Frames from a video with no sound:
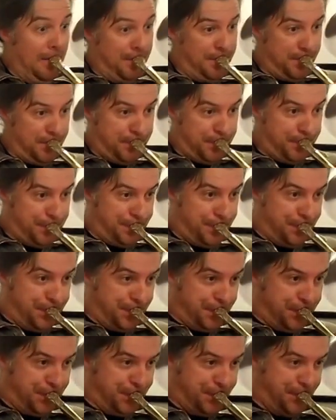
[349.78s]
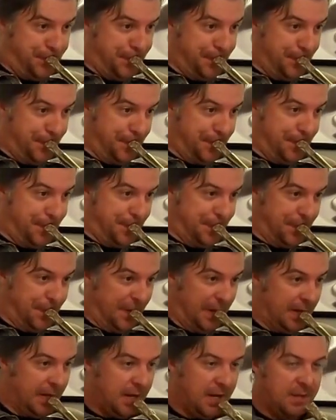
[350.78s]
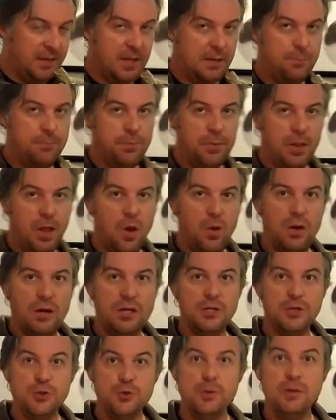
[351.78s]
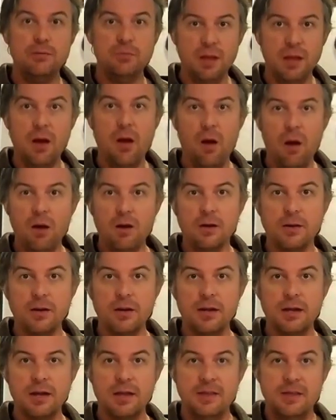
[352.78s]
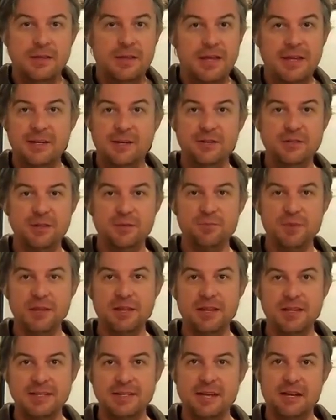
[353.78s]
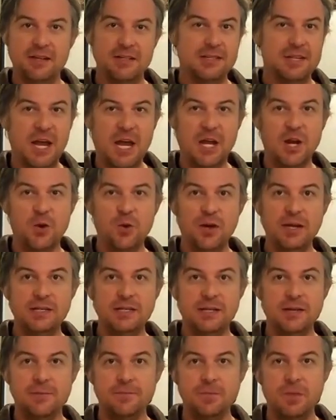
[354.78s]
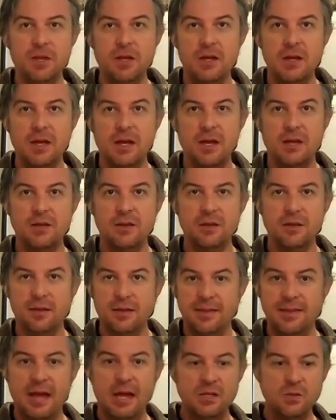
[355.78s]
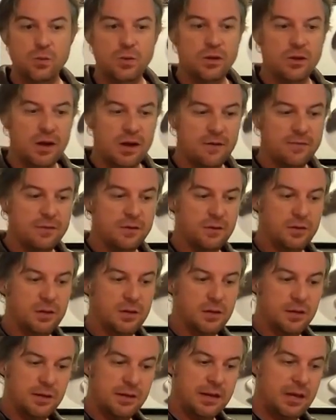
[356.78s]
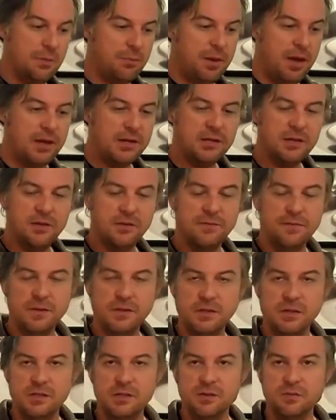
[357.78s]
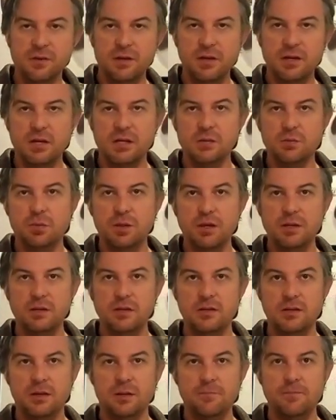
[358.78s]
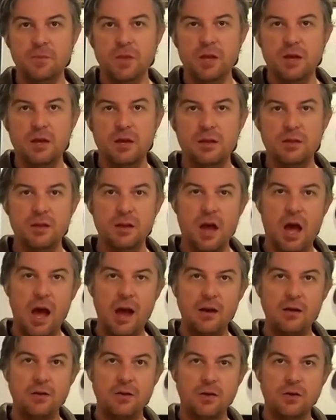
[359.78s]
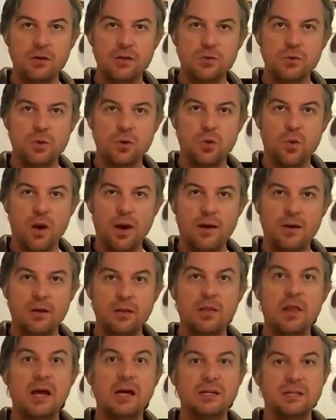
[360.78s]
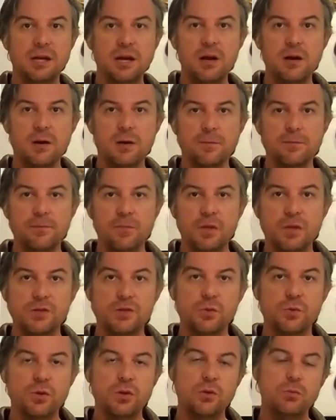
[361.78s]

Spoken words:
And they blow extremely hard, and they do something that sounds kind of crazy. And that's when you have to get back to the physics of it and explain to them that higher notes require less air. So when you